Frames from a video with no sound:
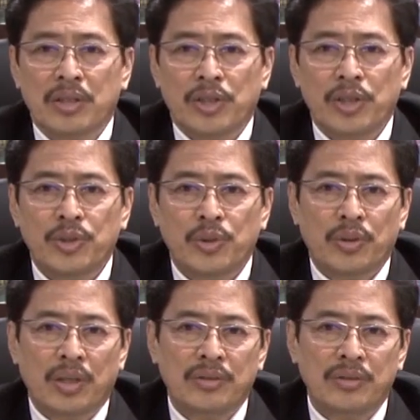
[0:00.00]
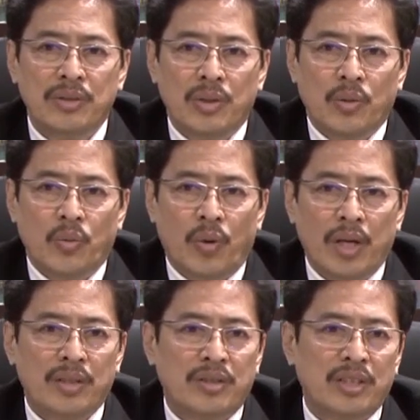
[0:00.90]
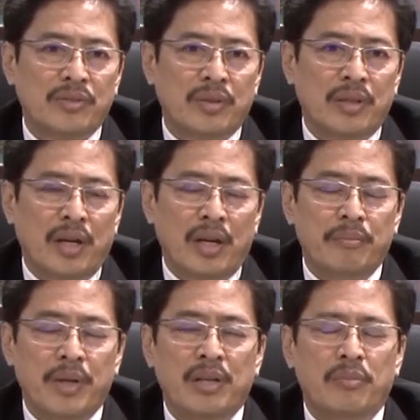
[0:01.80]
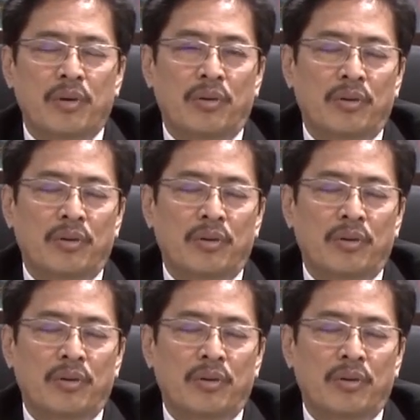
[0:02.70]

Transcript: insurance, wire transfer, and many more.